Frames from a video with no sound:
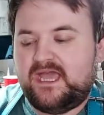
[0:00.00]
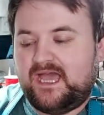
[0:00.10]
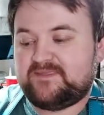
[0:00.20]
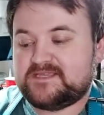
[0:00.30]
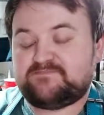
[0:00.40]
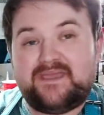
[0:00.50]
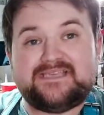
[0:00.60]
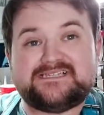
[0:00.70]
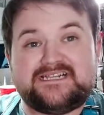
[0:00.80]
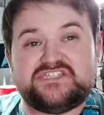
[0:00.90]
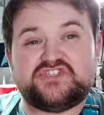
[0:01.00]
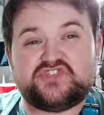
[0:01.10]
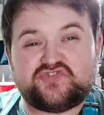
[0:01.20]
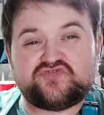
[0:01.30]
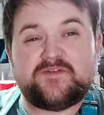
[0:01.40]
And this basically
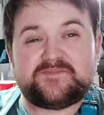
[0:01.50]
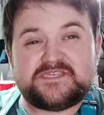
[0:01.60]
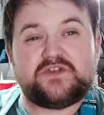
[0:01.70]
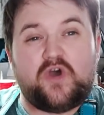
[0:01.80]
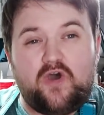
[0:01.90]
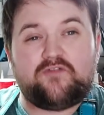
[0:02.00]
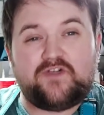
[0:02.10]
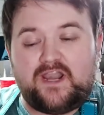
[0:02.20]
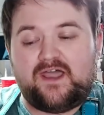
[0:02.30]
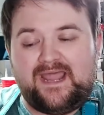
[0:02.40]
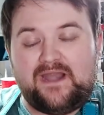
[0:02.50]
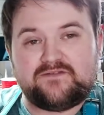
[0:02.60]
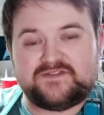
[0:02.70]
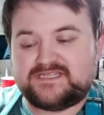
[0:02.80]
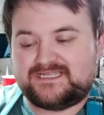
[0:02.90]
strips an awful lot out
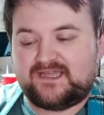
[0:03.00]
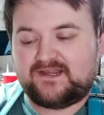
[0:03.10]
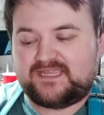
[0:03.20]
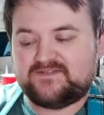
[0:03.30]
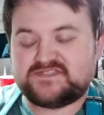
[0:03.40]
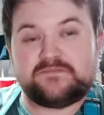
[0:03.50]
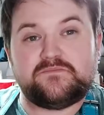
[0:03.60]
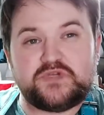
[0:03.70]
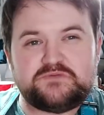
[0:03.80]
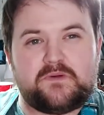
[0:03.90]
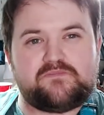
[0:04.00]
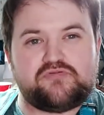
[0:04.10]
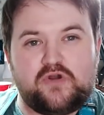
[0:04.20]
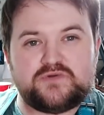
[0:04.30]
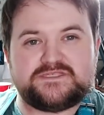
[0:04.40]
of it and kind of gives it a much more
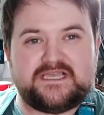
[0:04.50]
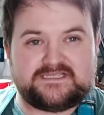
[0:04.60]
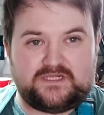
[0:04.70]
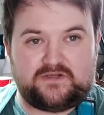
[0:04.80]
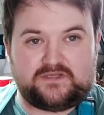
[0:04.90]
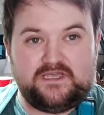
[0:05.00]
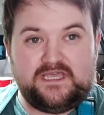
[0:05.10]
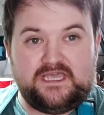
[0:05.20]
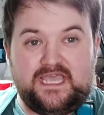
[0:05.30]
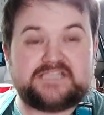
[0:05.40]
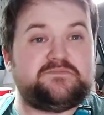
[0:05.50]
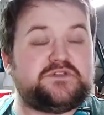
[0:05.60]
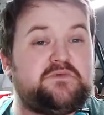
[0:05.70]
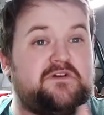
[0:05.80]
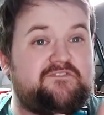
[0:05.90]
processed look. It's
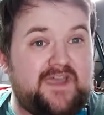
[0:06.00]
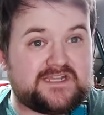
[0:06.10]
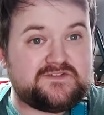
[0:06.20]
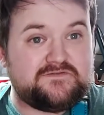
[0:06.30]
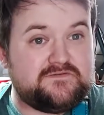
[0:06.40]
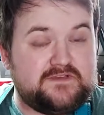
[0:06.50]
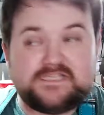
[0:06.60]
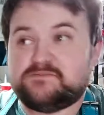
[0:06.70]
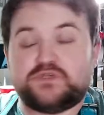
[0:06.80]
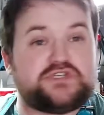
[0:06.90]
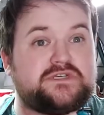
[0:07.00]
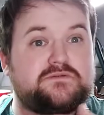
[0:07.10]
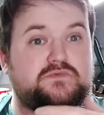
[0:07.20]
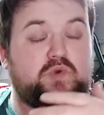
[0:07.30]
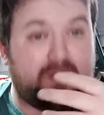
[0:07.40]
much more effective, it's much
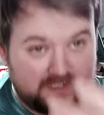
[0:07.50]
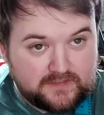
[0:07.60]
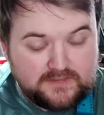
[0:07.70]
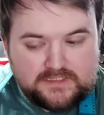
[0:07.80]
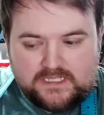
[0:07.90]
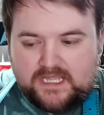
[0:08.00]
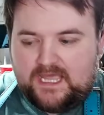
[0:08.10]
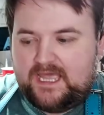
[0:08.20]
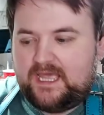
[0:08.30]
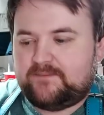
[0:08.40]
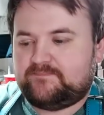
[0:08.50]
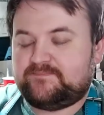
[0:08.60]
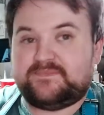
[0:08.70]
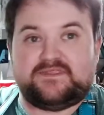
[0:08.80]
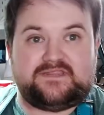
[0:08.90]
quicker,
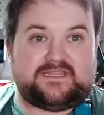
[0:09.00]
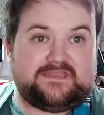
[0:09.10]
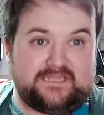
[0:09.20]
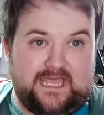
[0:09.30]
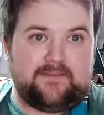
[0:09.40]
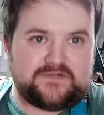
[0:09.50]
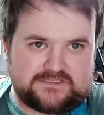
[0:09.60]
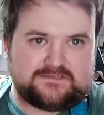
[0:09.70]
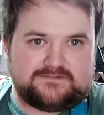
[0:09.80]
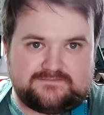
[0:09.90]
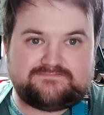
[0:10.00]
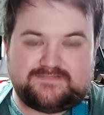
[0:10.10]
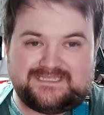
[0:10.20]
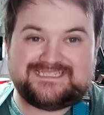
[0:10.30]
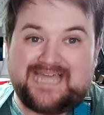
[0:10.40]
um, the, the chemical,
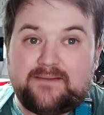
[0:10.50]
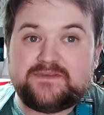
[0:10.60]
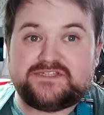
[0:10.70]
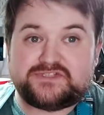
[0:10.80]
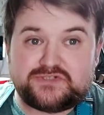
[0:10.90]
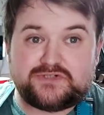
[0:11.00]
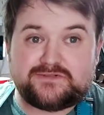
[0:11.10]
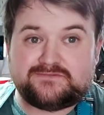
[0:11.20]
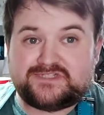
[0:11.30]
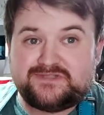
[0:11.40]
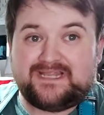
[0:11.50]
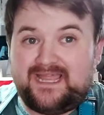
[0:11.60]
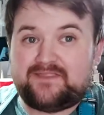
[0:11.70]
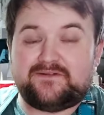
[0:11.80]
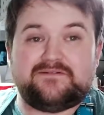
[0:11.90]
the damage done to the
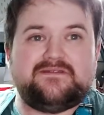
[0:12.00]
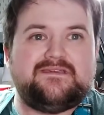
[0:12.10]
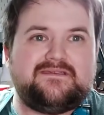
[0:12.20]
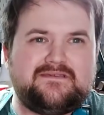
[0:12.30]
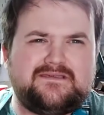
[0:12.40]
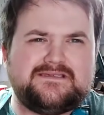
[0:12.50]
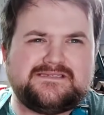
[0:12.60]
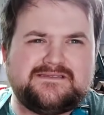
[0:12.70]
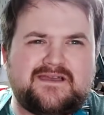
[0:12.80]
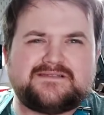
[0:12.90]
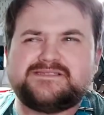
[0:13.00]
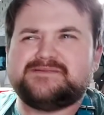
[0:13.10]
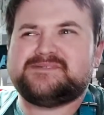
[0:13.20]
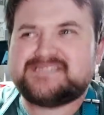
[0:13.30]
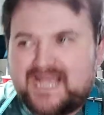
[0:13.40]
leather is not
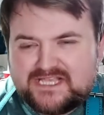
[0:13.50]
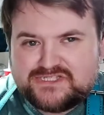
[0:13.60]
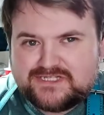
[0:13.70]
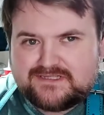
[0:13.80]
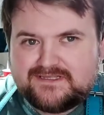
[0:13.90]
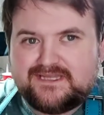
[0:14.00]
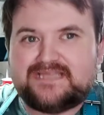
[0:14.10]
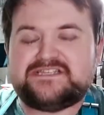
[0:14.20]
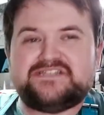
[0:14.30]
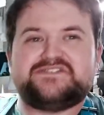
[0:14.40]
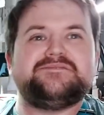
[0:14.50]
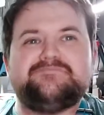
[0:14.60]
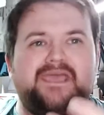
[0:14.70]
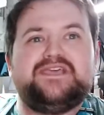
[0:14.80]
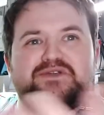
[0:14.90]
substantial. It, it doesn't
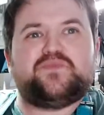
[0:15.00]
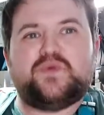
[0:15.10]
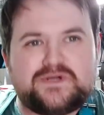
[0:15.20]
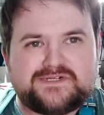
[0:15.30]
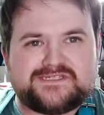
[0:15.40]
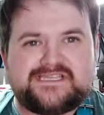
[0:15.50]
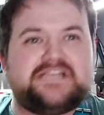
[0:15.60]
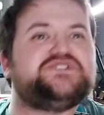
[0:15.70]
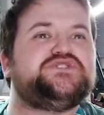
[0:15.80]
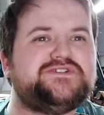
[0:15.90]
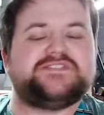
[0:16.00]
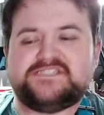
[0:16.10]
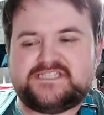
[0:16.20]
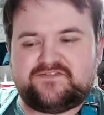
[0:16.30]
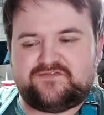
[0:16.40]
make it worse, it's
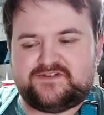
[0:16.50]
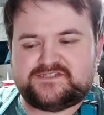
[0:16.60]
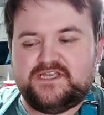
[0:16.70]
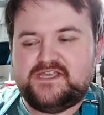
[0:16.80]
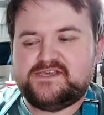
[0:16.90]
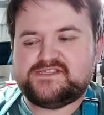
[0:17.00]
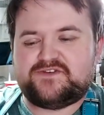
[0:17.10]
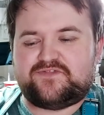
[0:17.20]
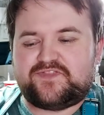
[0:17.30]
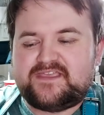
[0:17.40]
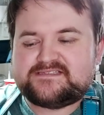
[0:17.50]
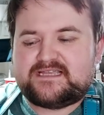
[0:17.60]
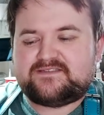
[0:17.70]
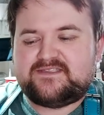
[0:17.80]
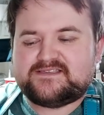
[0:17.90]
just different. So for things
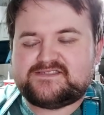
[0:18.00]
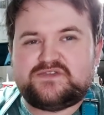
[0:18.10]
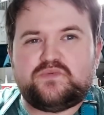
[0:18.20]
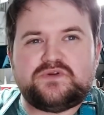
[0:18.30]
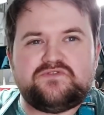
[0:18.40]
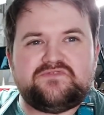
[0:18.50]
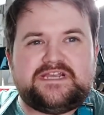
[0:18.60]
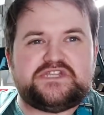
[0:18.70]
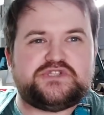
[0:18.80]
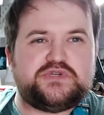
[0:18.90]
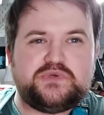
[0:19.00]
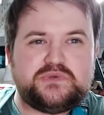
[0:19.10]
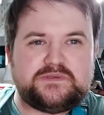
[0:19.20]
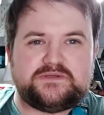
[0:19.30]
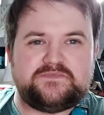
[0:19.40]
like this, you wouldn't really
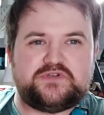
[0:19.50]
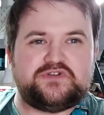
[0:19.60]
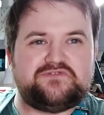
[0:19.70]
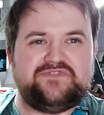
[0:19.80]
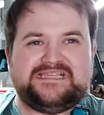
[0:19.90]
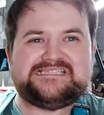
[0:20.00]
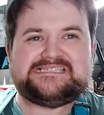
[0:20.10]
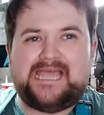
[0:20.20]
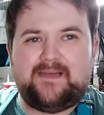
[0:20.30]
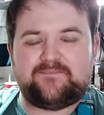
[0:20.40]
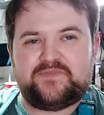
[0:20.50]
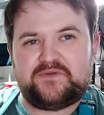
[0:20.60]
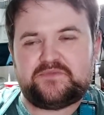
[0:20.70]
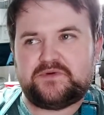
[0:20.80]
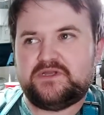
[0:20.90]
tool them, you couldn't really stamp
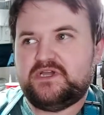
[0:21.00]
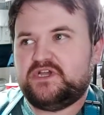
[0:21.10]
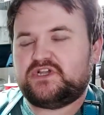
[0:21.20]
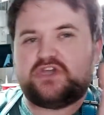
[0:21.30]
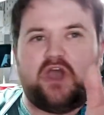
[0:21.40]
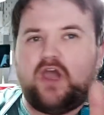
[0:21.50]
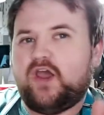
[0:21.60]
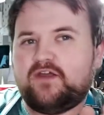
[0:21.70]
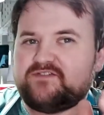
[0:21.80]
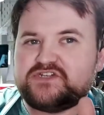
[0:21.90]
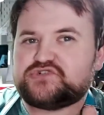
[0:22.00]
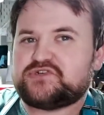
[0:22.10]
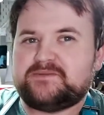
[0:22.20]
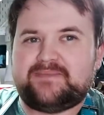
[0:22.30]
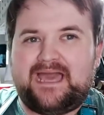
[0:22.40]
them or carve
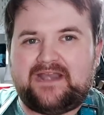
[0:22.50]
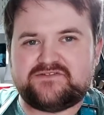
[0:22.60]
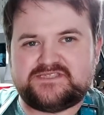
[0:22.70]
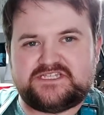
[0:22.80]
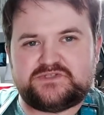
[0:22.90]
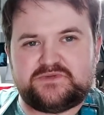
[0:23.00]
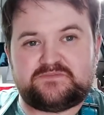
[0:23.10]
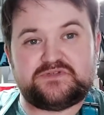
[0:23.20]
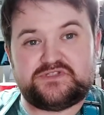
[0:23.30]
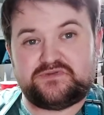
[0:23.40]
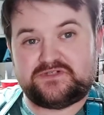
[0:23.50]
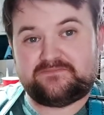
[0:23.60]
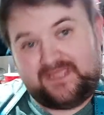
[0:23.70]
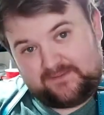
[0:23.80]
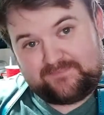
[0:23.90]
intricate patterns into it, but you could
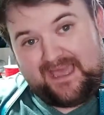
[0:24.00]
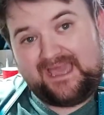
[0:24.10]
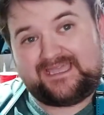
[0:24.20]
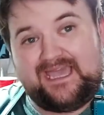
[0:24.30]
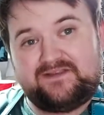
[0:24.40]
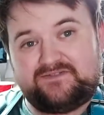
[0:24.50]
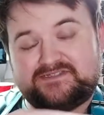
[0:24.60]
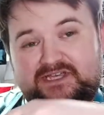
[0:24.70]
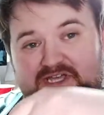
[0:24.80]
make a bag out of it,